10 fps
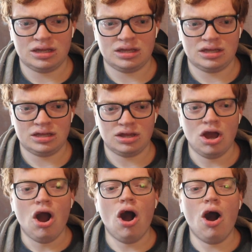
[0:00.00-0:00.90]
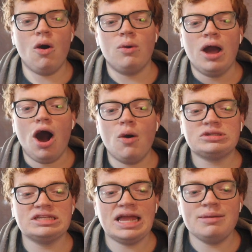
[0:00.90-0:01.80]
Ah! Oh! Oh,
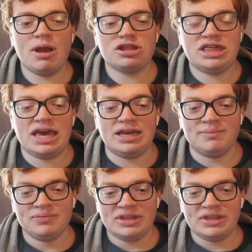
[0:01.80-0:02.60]
it's a nightmare thing.